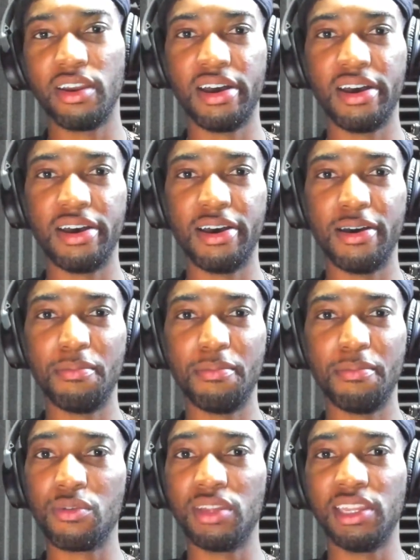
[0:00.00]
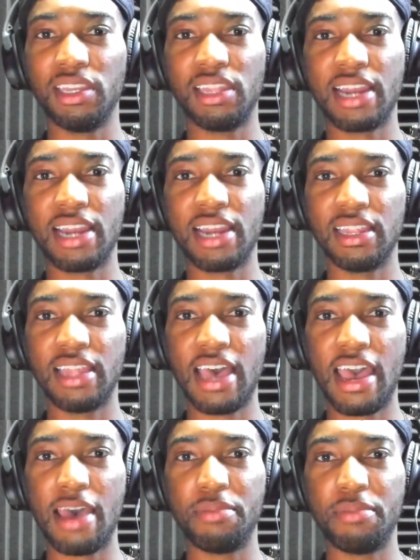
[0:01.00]
I really like the
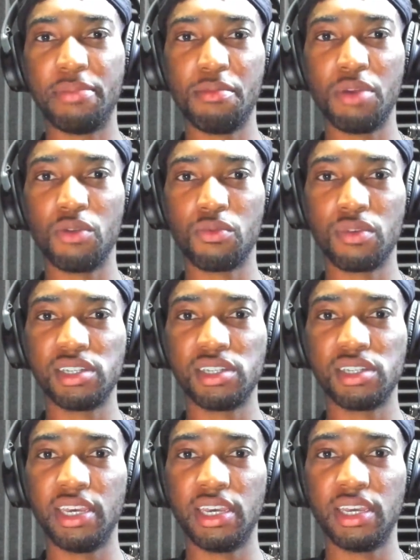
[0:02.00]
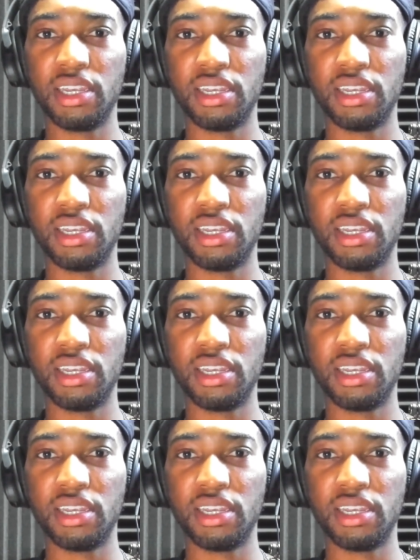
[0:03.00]
collab that him and Russ did.